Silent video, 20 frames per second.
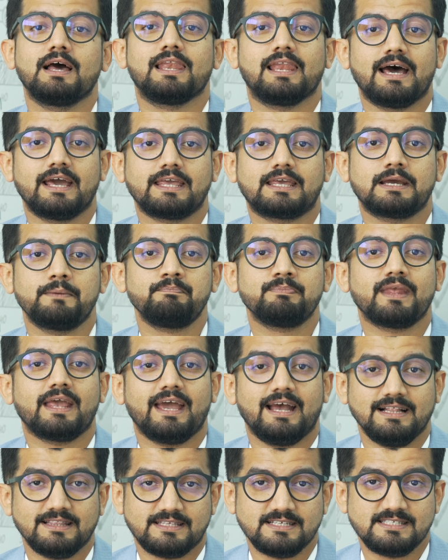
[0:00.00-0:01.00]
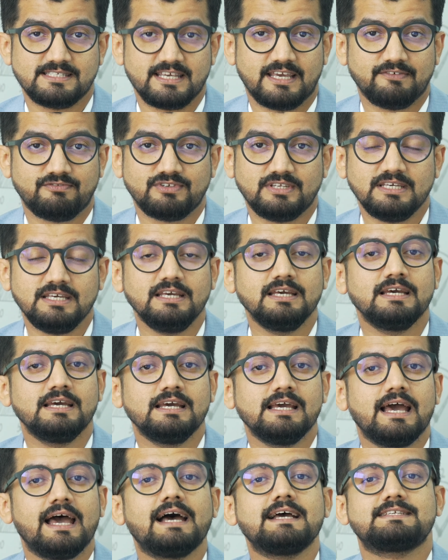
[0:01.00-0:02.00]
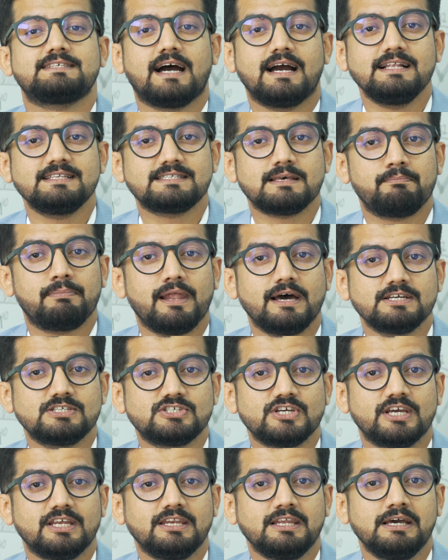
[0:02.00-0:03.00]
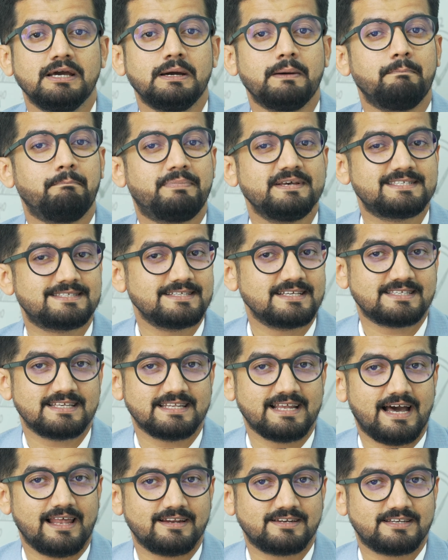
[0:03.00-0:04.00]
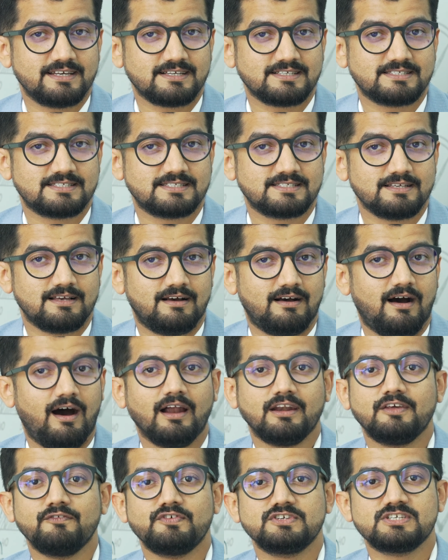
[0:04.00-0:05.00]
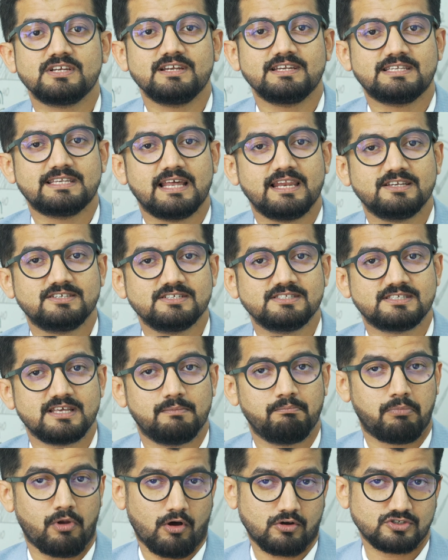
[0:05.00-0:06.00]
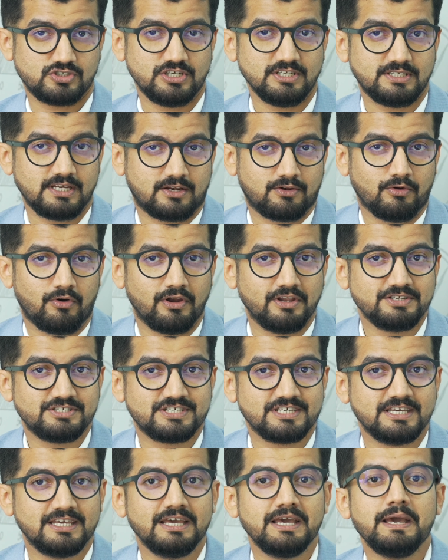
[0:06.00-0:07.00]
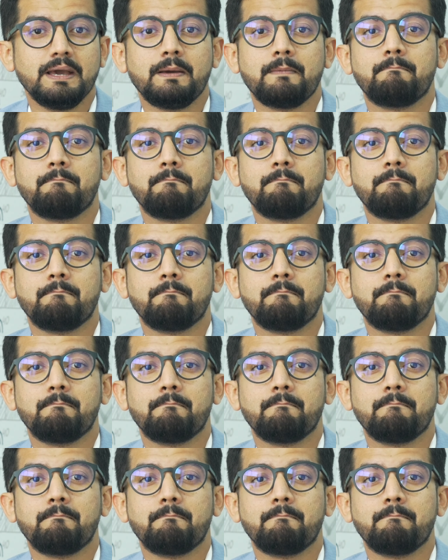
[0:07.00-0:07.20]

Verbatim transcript: like health and safety, agile supply chain, business analytics, artificial intelligence and blockchain technology,